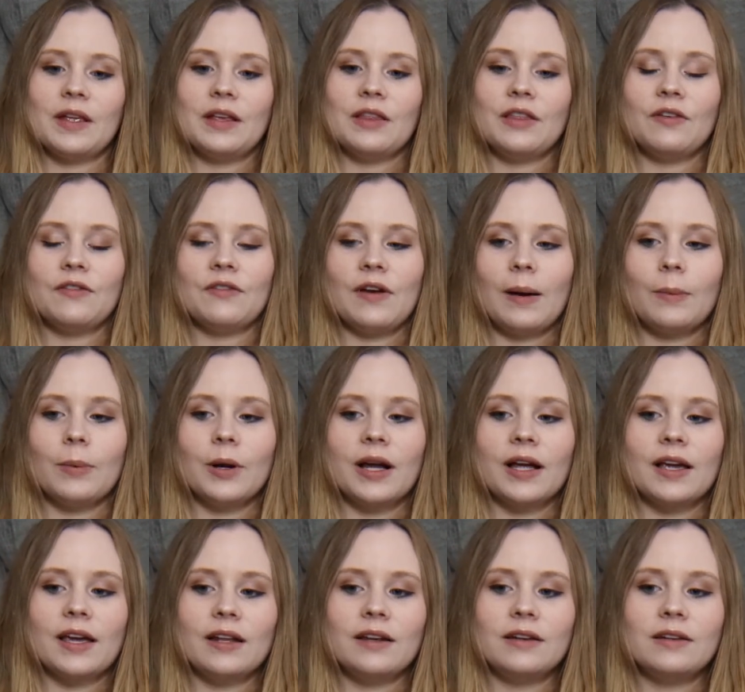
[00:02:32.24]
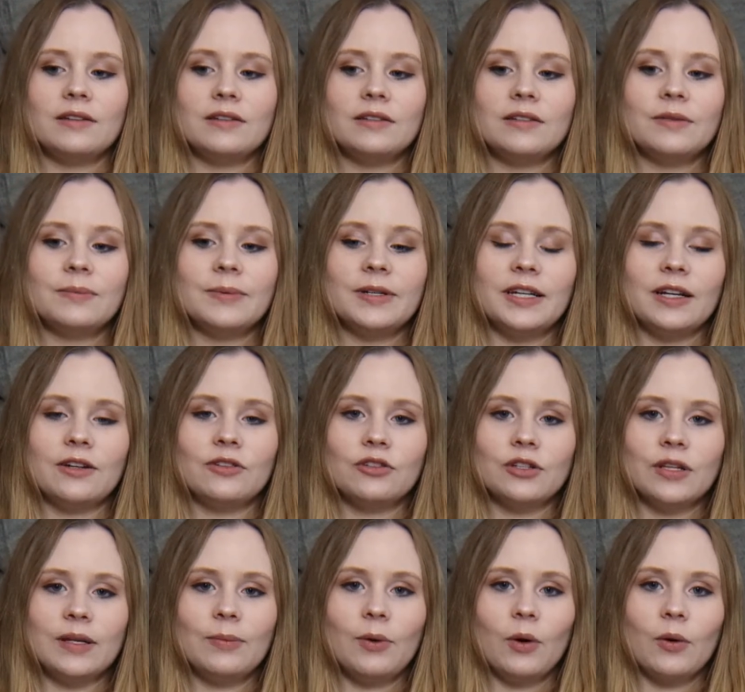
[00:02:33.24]
the fabric and
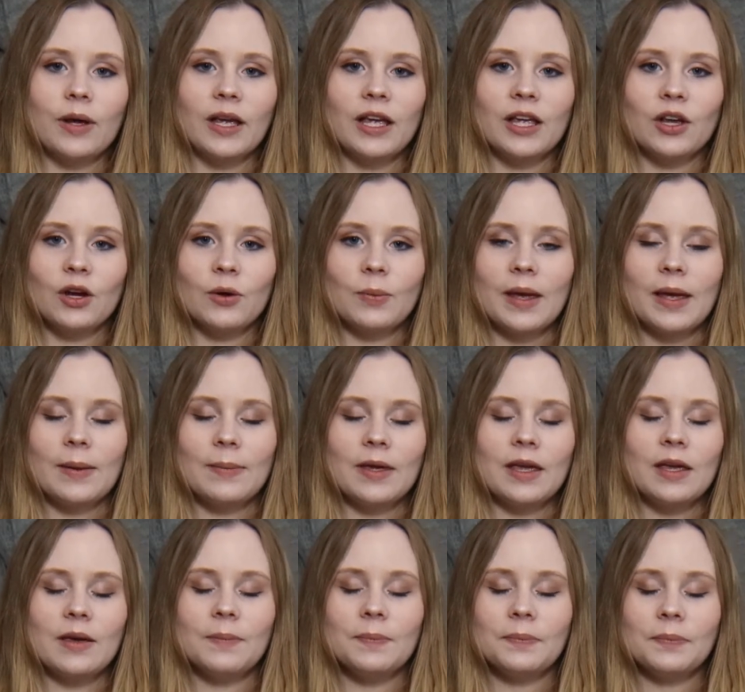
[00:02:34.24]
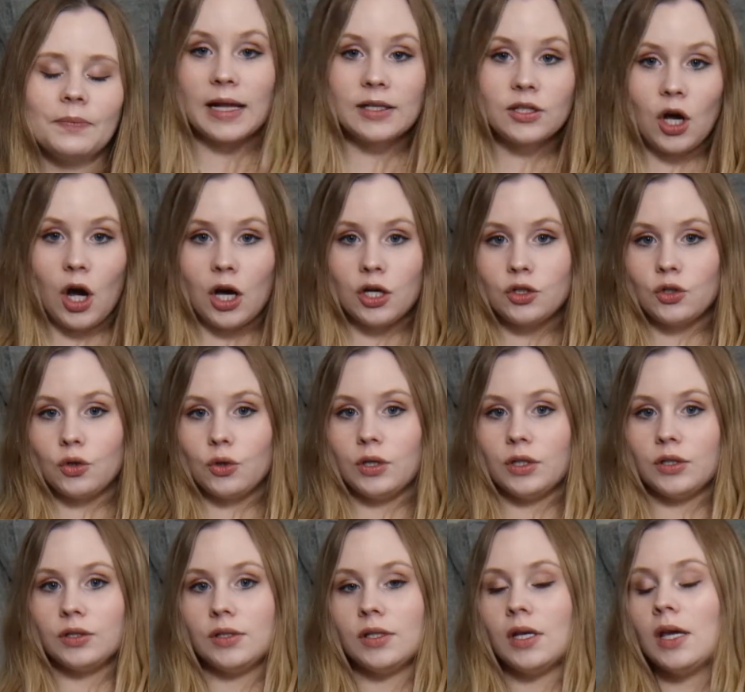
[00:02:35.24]
potentially poking your baby. That's
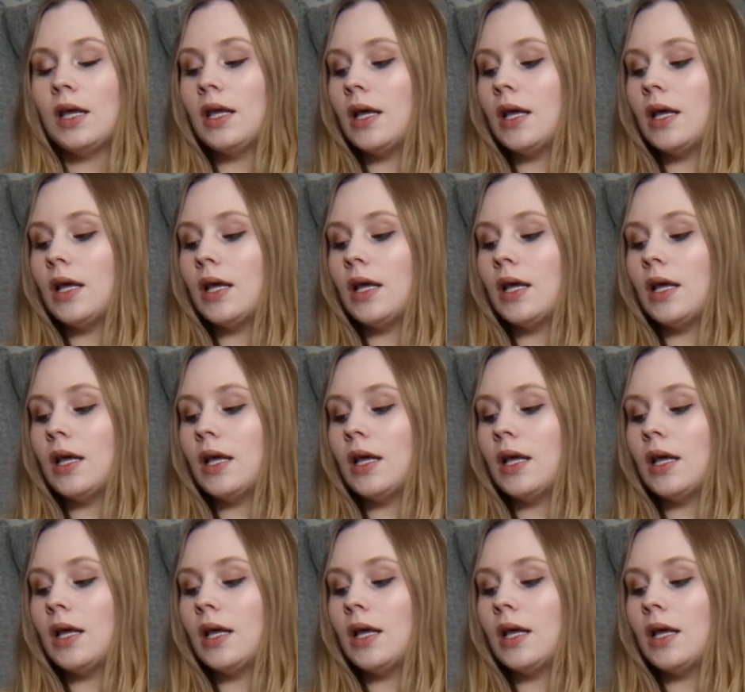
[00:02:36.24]
contours.